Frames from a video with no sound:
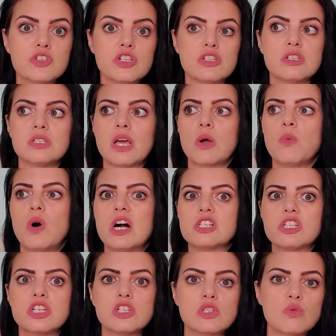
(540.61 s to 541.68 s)
just like
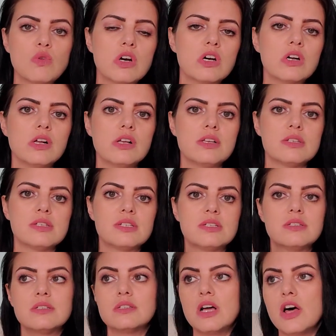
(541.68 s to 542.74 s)
watching squirrels
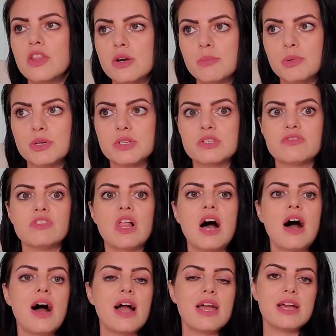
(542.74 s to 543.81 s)
and other birds
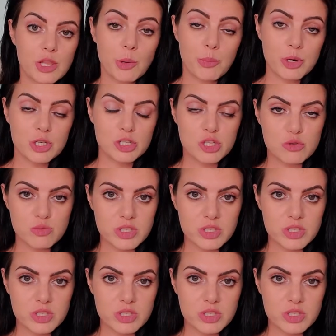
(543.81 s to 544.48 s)
fly. The birds